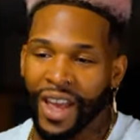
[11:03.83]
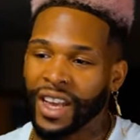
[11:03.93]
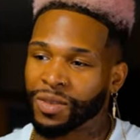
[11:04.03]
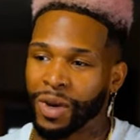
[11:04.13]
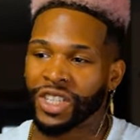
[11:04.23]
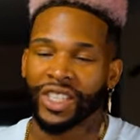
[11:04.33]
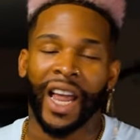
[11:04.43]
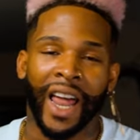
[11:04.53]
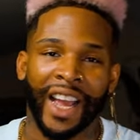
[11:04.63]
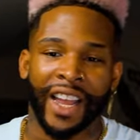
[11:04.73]
as much as I
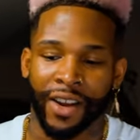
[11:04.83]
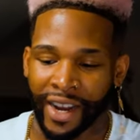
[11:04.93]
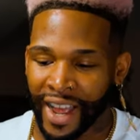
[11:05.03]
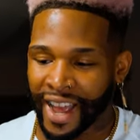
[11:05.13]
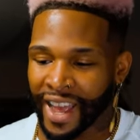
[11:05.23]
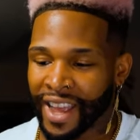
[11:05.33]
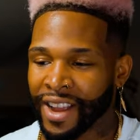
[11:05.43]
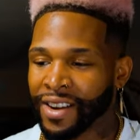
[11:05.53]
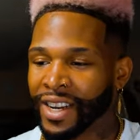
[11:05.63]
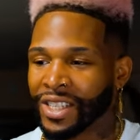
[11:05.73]
like hearing that, I hate
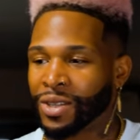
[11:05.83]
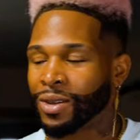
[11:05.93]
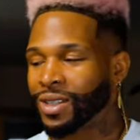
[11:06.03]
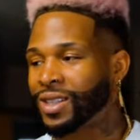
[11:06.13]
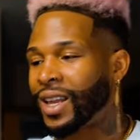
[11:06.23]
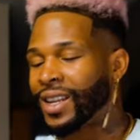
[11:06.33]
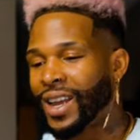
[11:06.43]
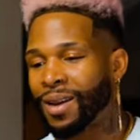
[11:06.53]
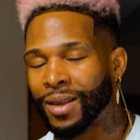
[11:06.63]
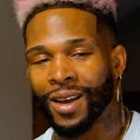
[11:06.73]
hearing it too, cause it's like,
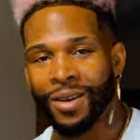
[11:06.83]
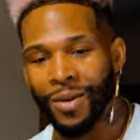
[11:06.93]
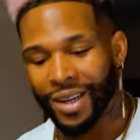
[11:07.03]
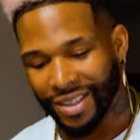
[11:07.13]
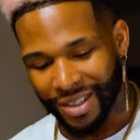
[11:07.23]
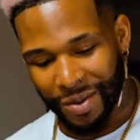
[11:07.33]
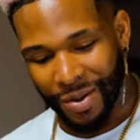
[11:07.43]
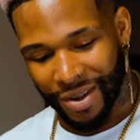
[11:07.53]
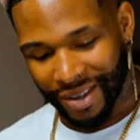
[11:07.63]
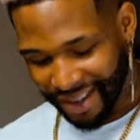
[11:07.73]
damn, y'all don't watch us no
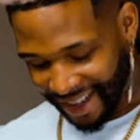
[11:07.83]
more.